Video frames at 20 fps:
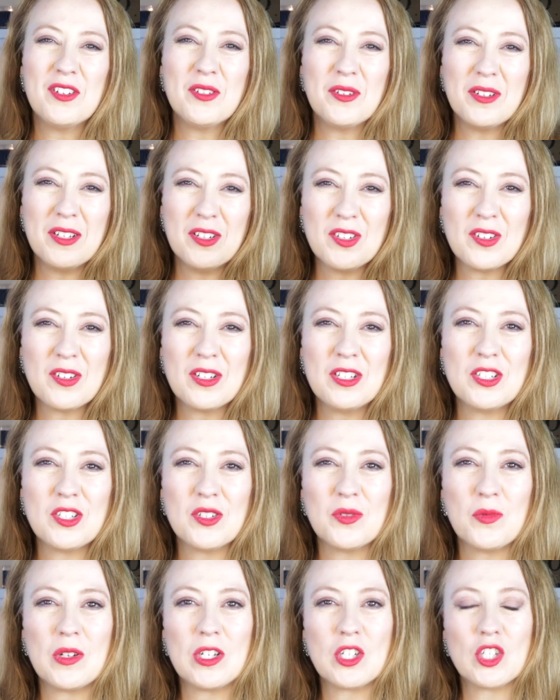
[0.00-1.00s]
tune into your
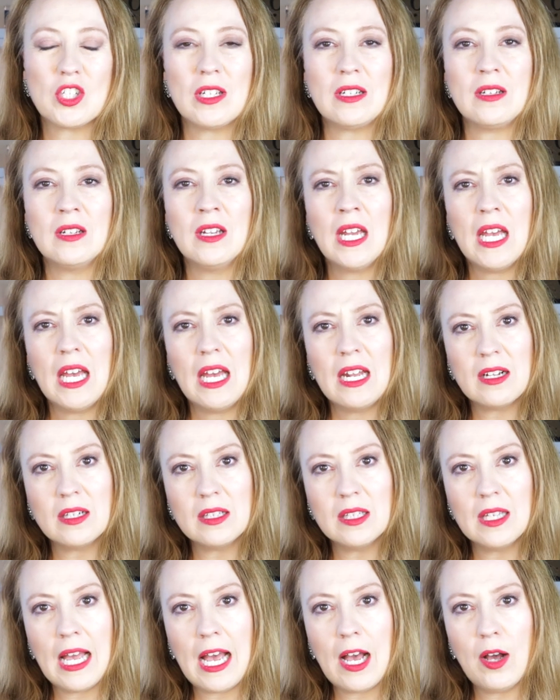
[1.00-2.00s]
intuition and
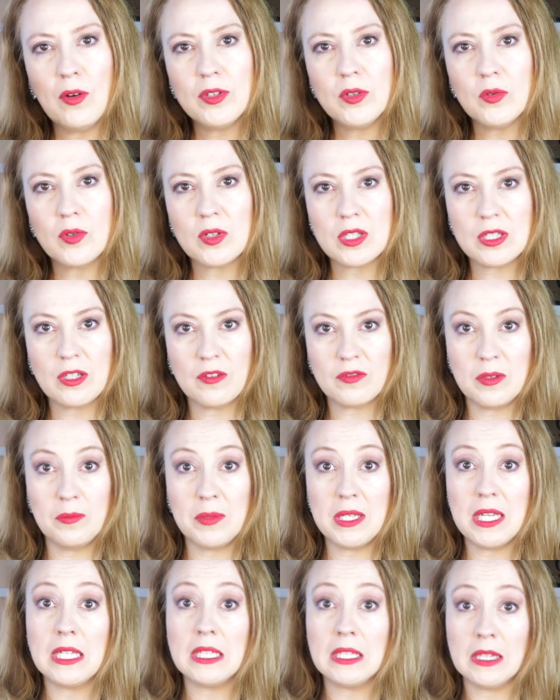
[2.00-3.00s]
allow yourself to
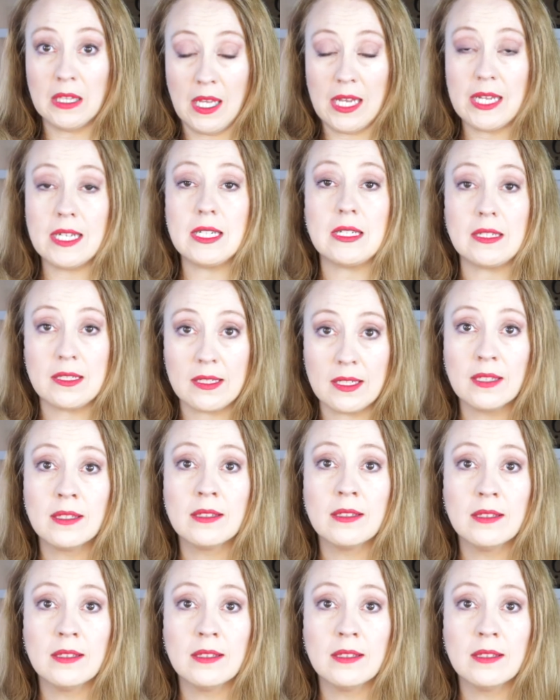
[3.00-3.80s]
be enlightened.